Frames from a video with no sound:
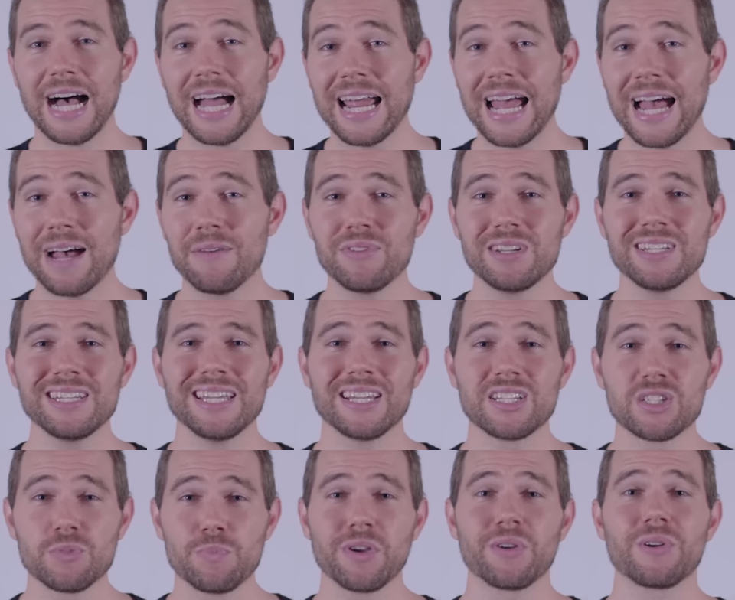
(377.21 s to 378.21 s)
I haven't
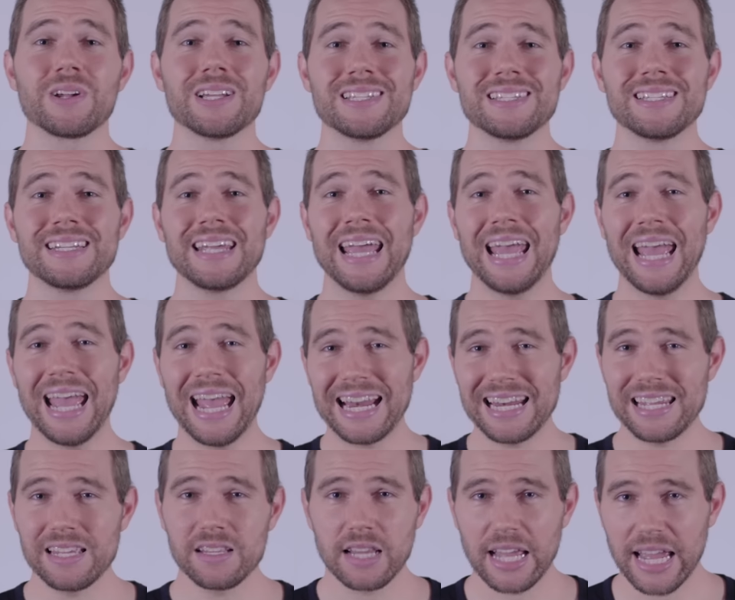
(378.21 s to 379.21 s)
experienced
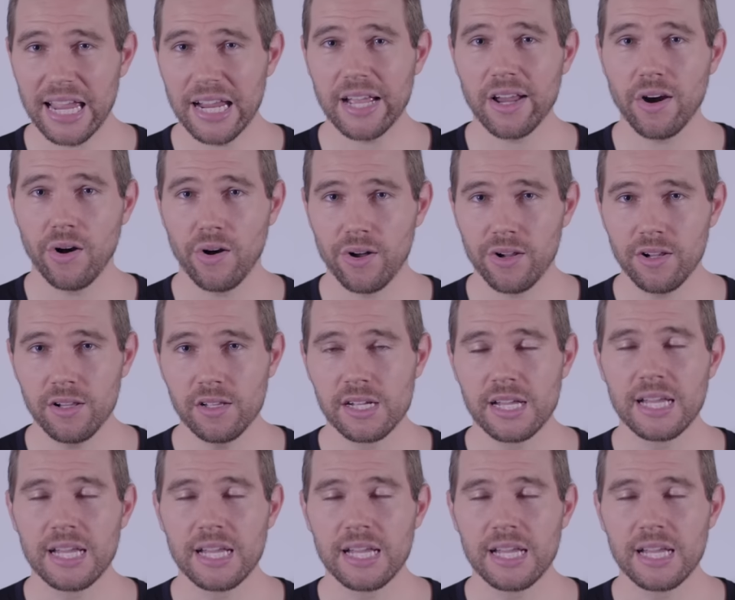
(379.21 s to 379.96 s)
any lag at all,